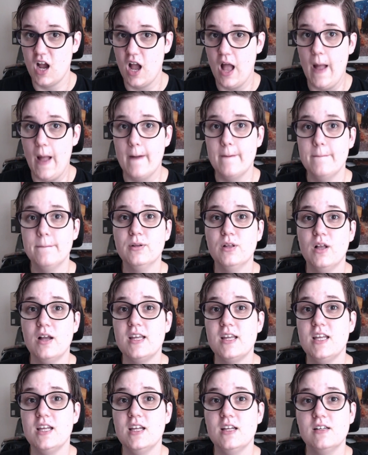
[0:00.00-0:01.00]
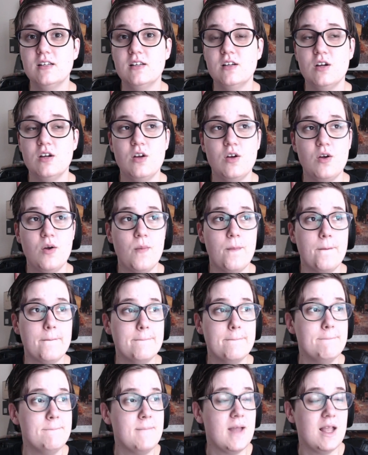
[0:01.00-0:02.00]
Unplugging,
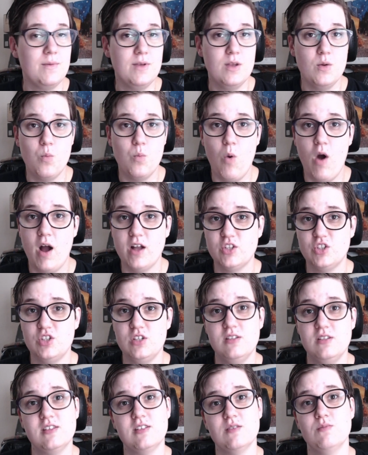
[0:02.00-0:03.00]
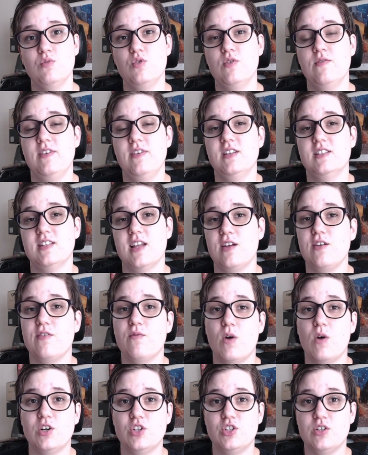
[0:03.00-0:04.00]
maybe watching some movies that you've
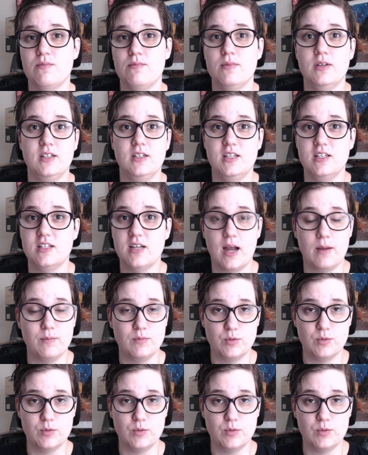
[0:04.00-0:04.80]
watched a million times